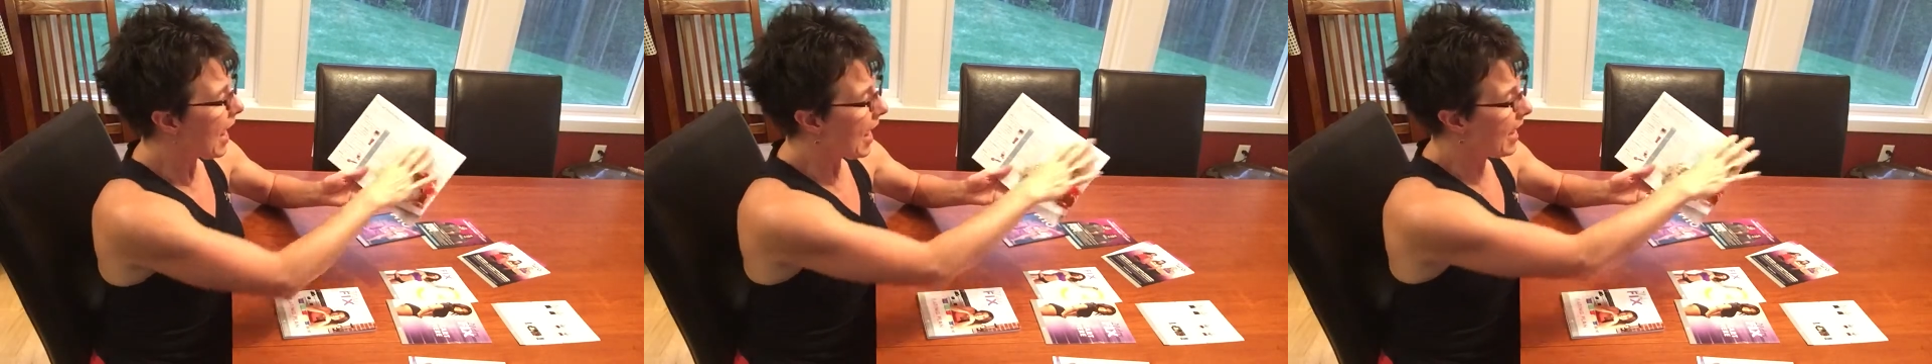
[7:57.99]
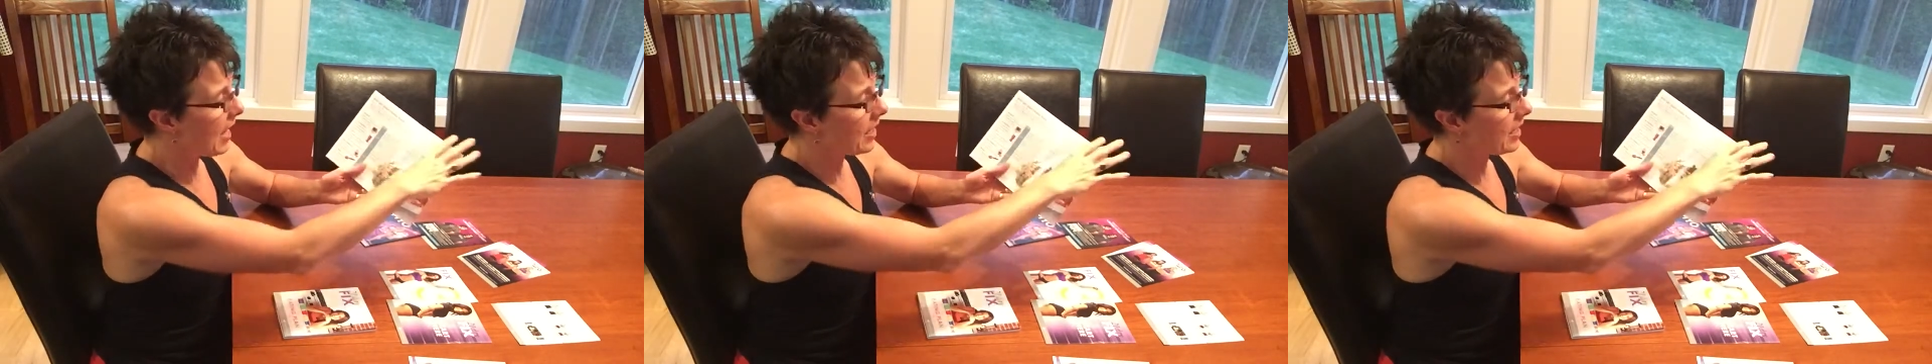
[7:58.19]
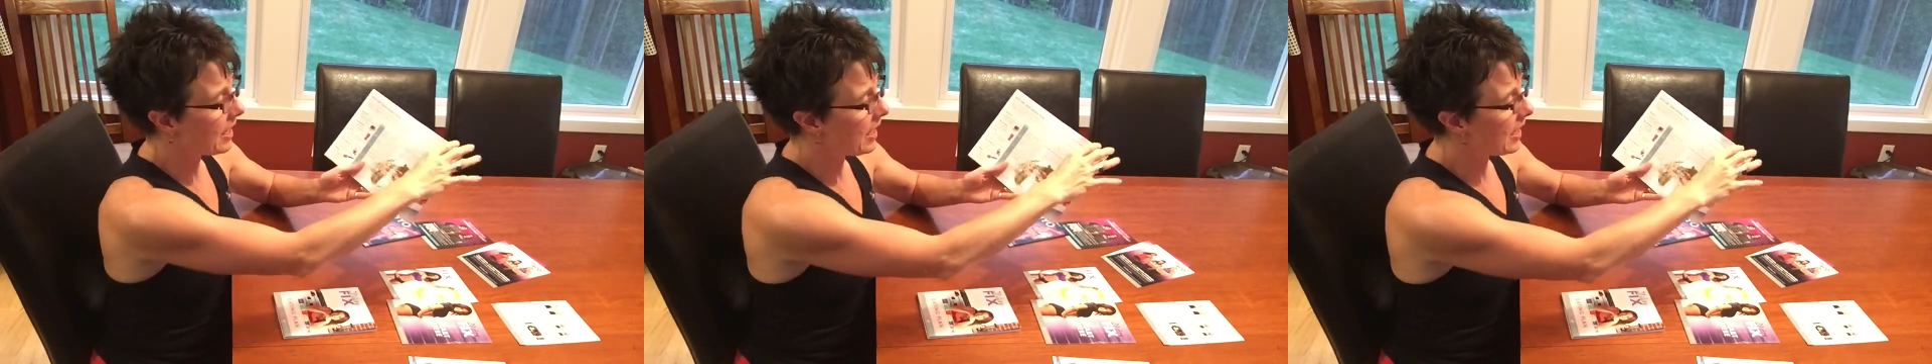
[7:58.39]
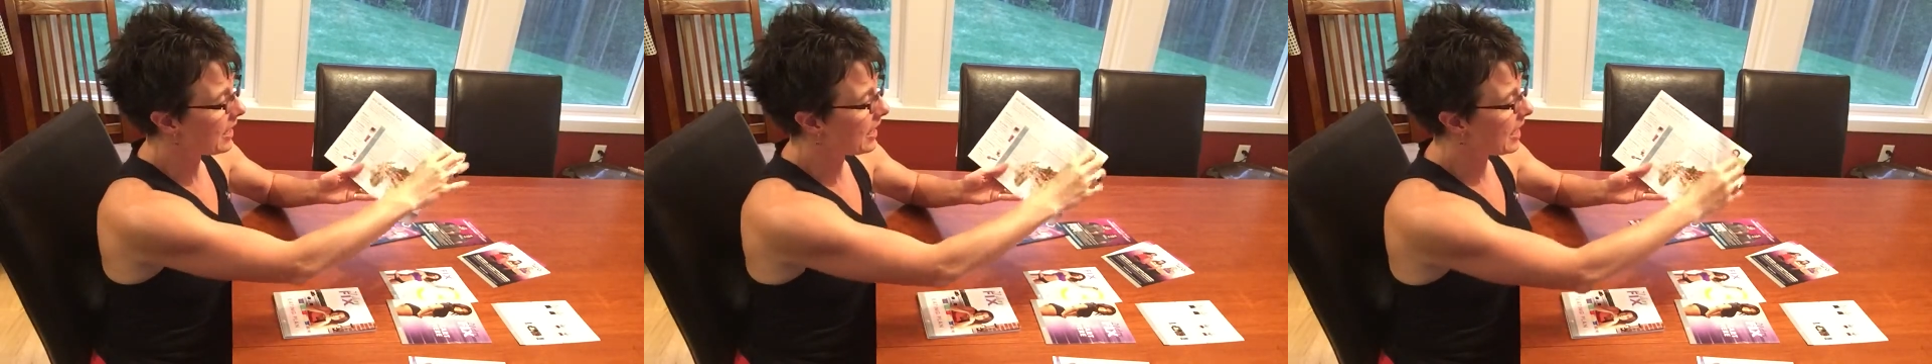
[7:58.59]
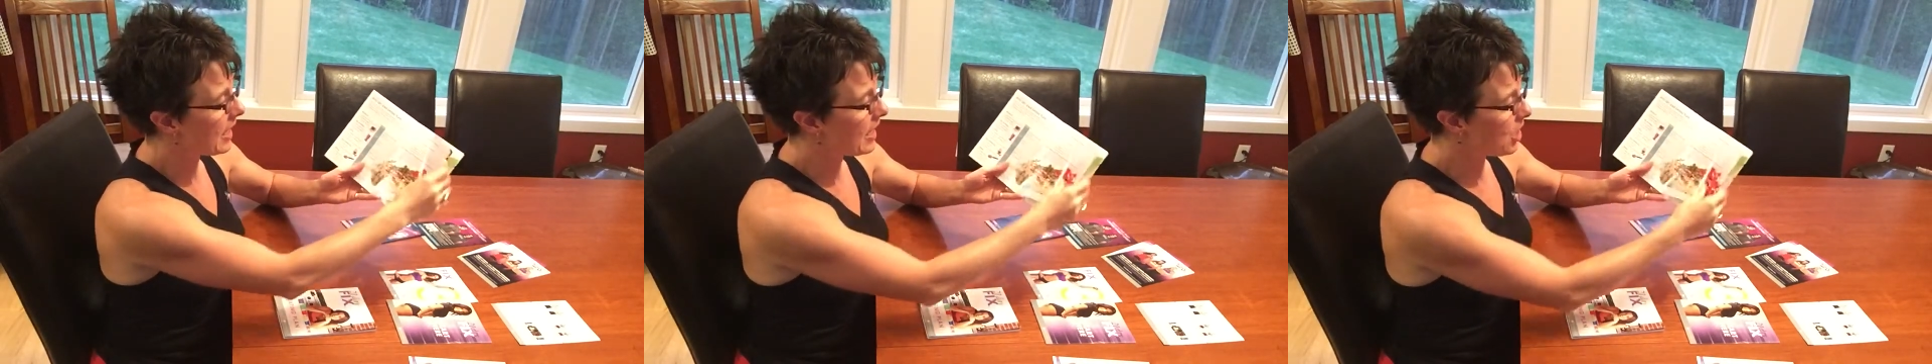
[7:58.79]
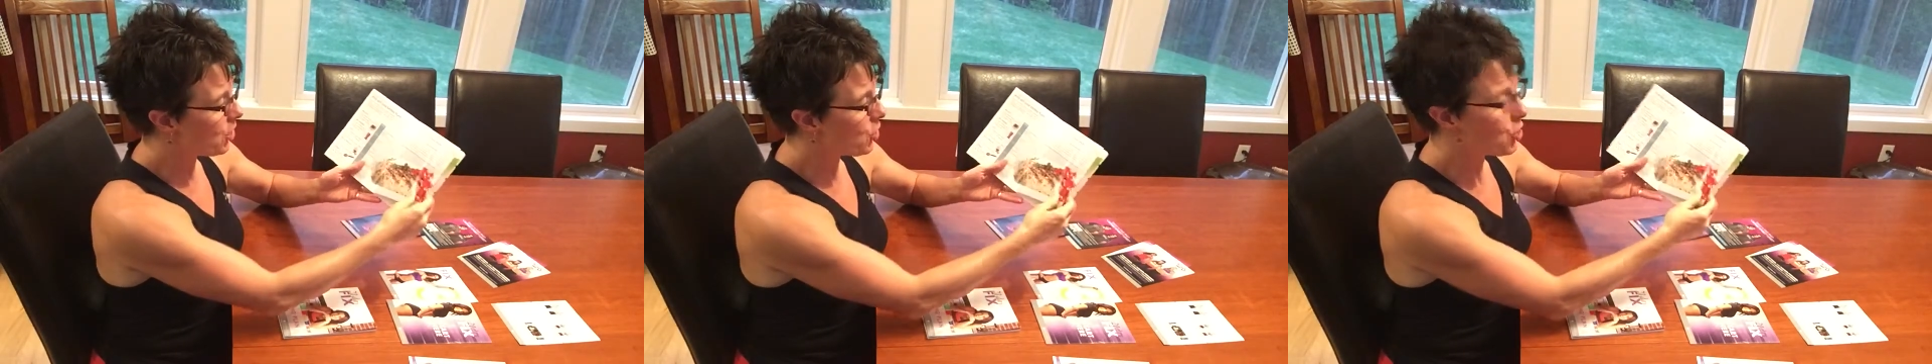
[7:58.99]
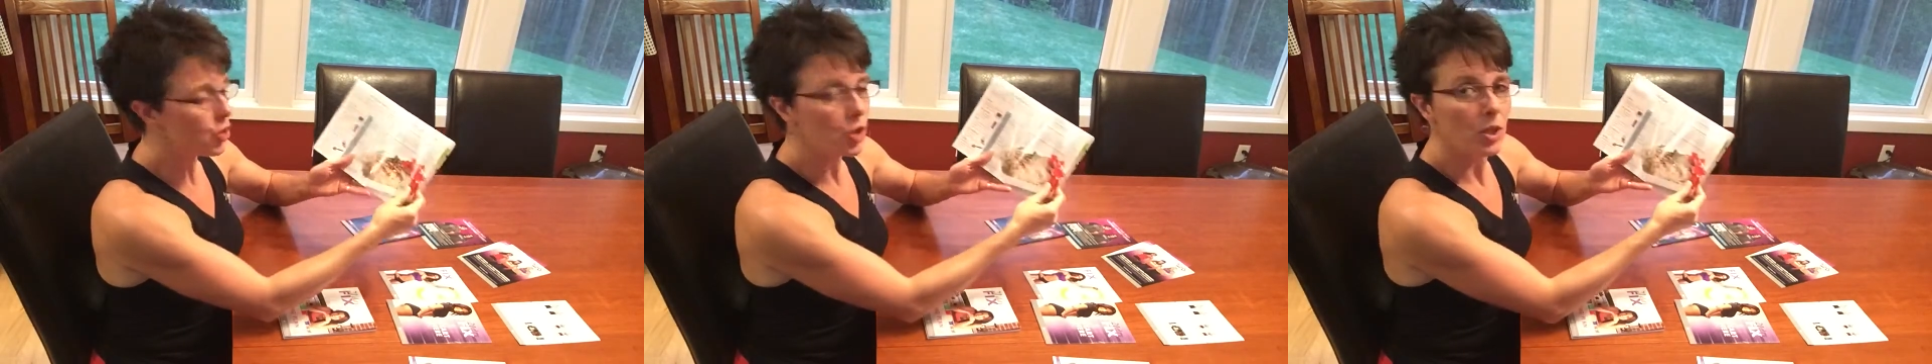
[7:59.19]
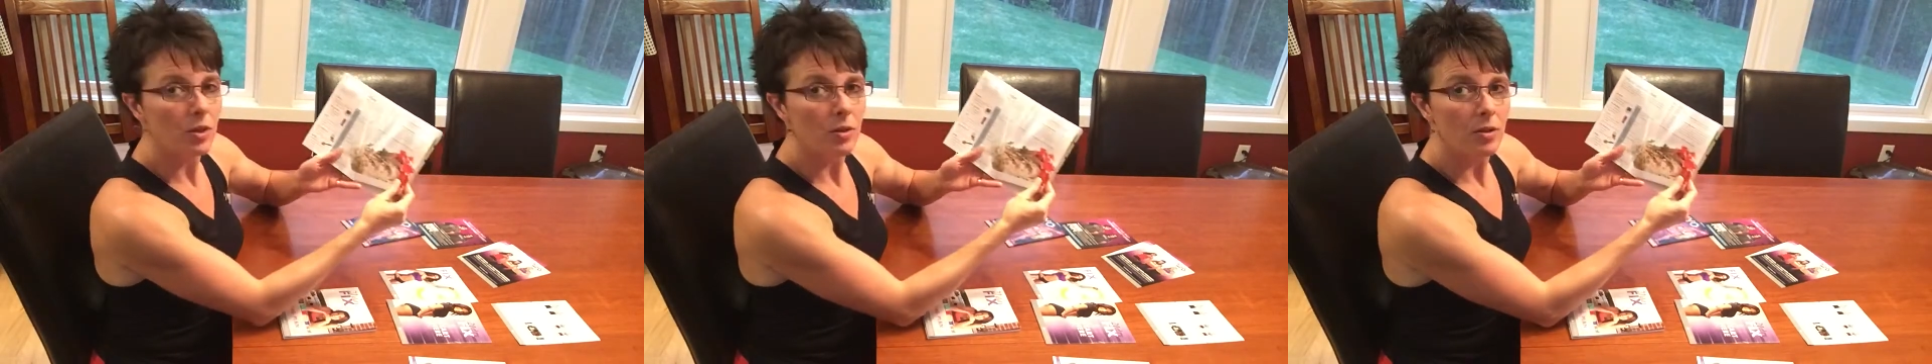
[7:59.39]
and in
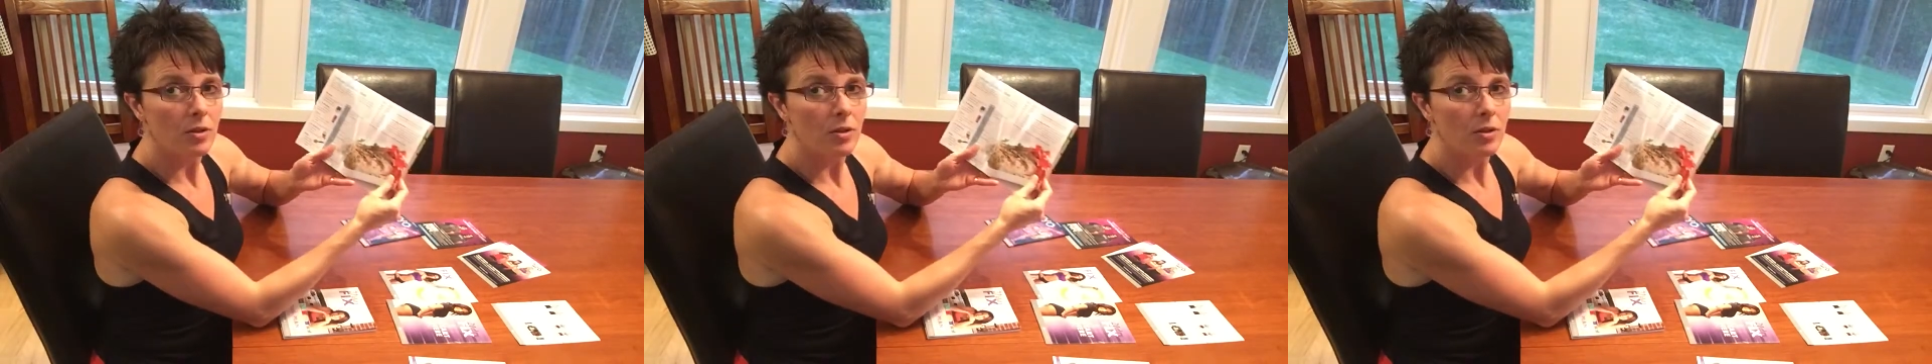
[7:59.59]
each